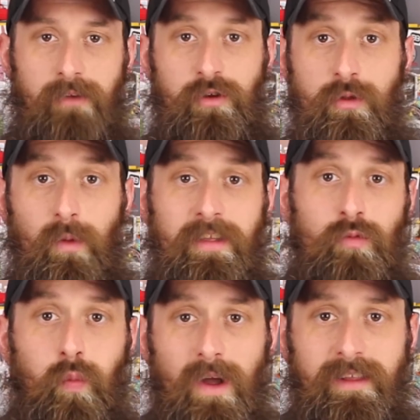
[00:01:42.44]
if you're the one
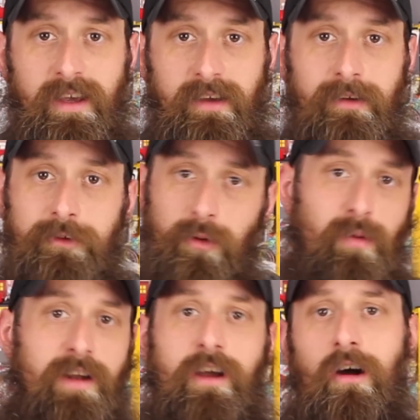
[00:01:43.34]
that's willing to
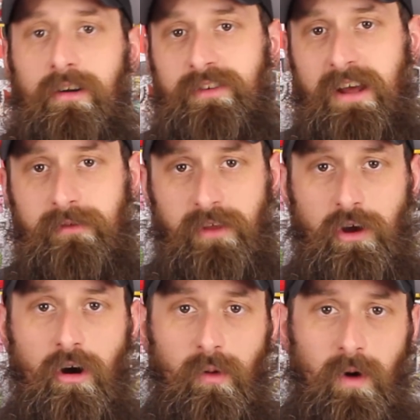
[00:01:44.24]
run cars down to the
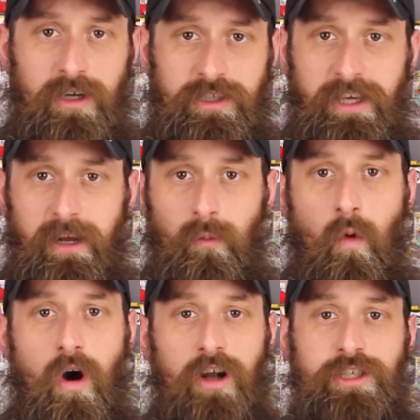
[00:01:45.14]
car wash and get them
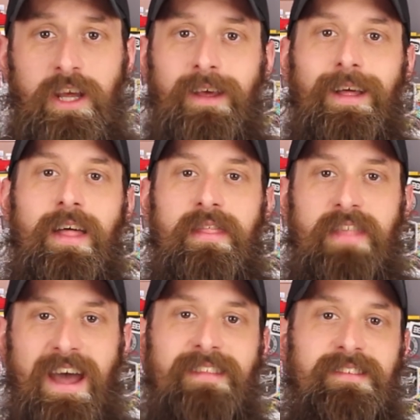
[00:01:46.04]
washed,
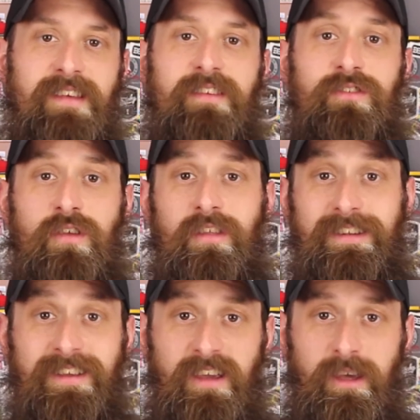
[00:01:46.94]
that says to the
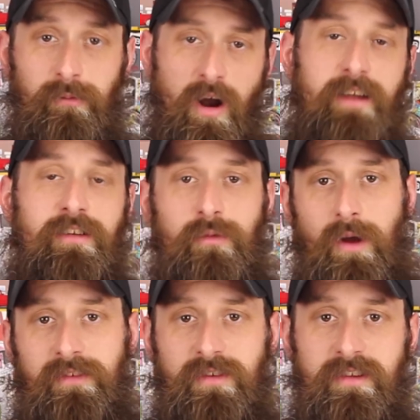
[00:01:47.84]
team, right, to the
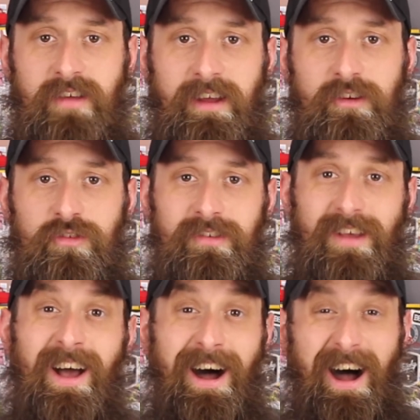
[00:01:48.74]
rest of the
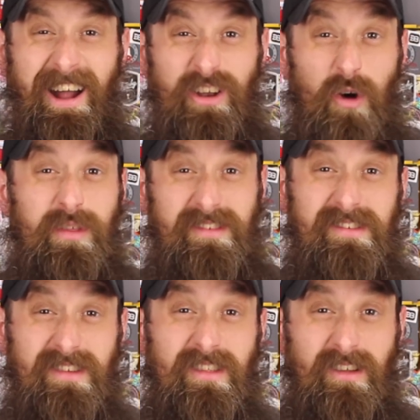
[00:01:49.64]
technicians, I know this
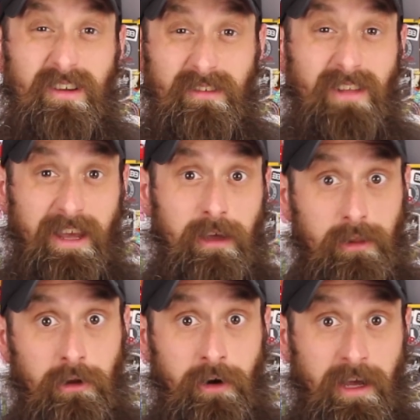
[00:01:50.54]
isn't the like
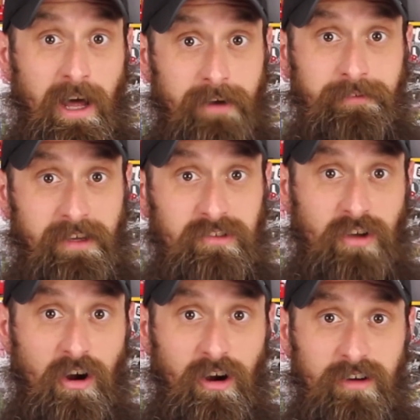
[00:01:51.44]
learning how to fix
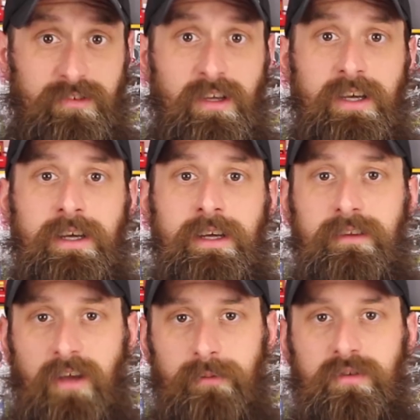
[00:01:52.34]
cars
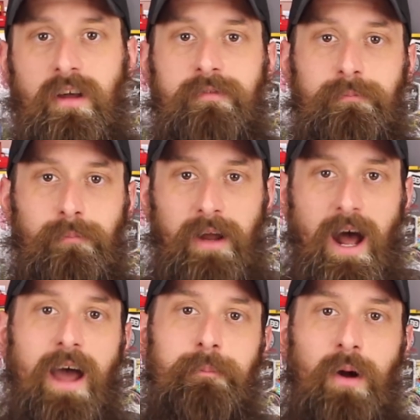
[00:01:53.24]
type stuff, but
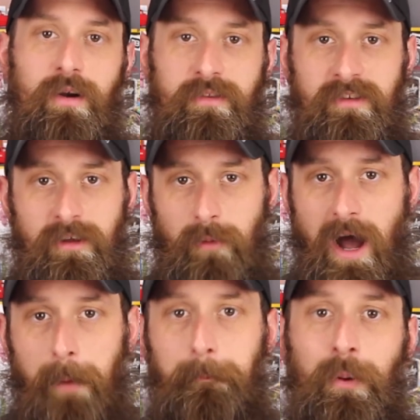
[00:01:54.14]
I'm part of the team.
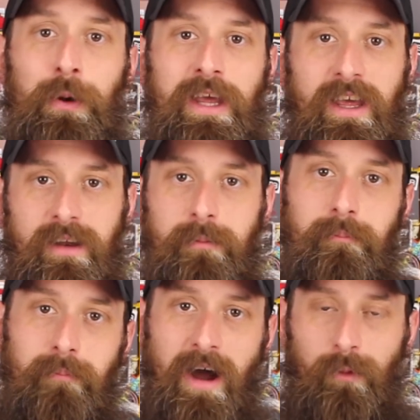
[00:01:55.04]
I'm putting in
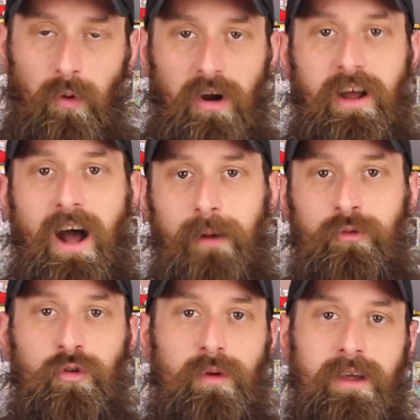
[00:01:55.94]
my work.
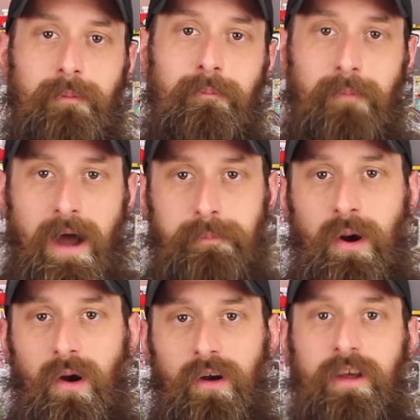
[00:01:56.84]
I'm doing my
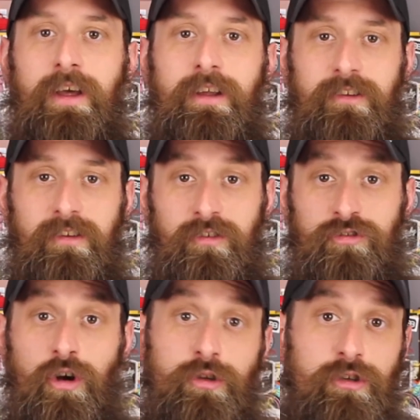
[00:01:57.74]
part to
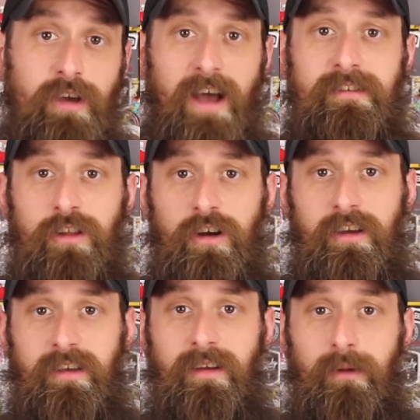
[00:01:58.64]
show you guys,
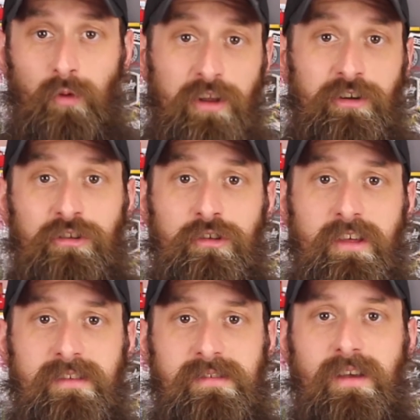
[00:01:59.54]
look, I'm willing to do
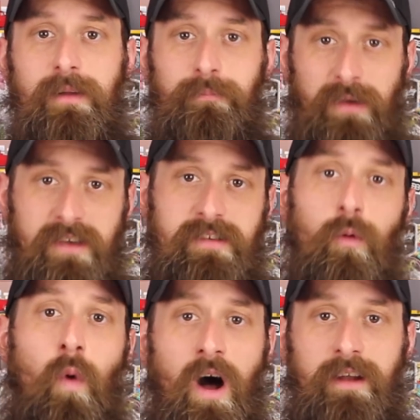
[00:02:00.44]
this because I
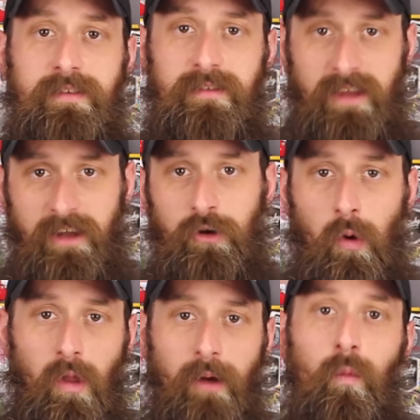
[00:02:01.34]
want the end
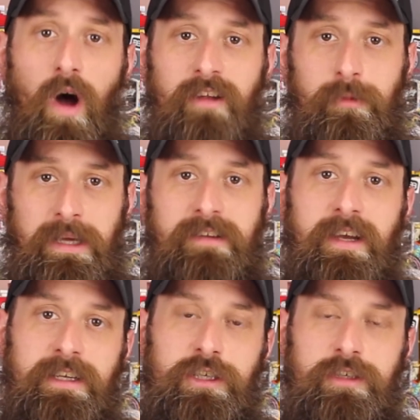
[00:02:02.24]
goal. I want to be a
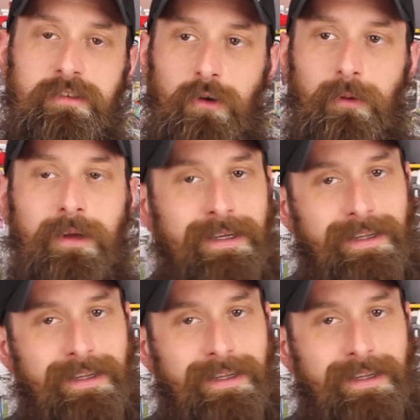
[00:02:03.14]
technician. So